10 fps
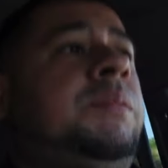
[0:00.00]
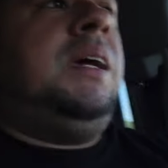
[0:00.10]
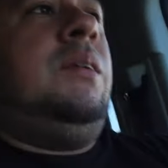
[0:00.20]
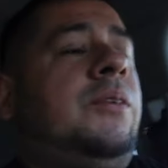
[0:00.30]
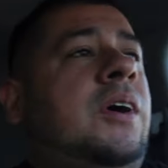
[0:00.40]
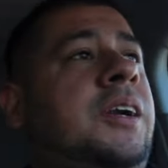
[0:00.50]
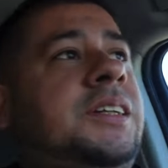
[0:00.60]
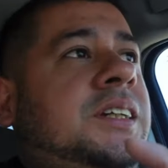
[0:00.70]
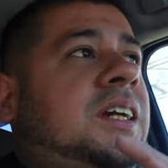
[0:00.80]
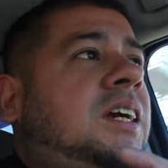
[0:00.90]
man? Well,
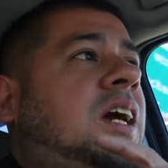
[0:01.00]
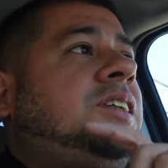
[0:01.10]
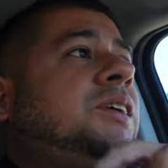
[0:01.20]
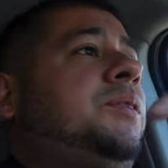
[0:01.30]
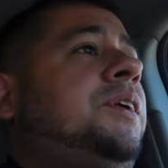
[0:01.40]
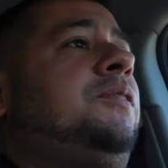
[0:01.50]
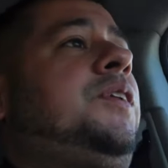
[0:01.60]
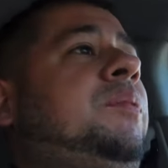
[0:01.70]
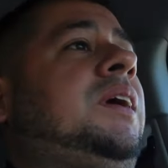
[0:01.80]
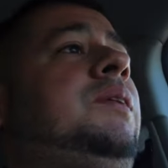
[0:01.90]
honestly, he actually won it
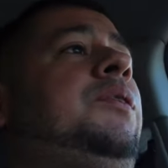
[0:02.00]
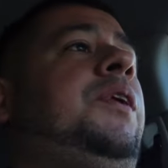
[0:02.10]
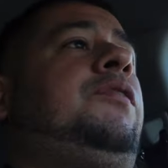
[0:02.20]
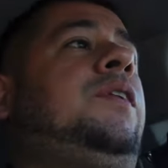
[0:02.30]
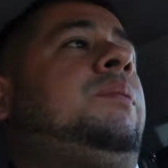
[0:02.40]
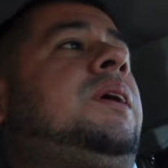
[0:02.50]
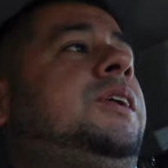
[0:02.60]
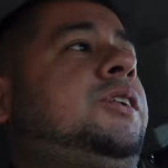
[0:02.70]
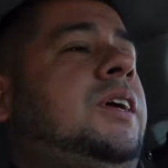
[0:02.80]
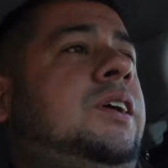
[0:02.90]
from a giveaway from
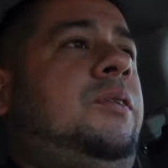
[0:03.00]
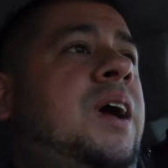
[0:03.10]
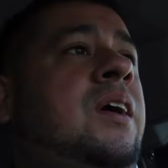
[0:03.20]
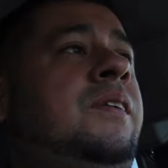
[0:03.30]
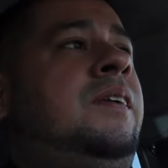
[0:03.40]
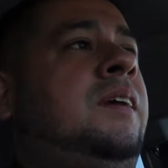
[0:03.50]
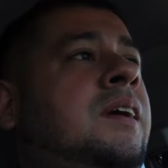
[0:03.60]
Trucking Around.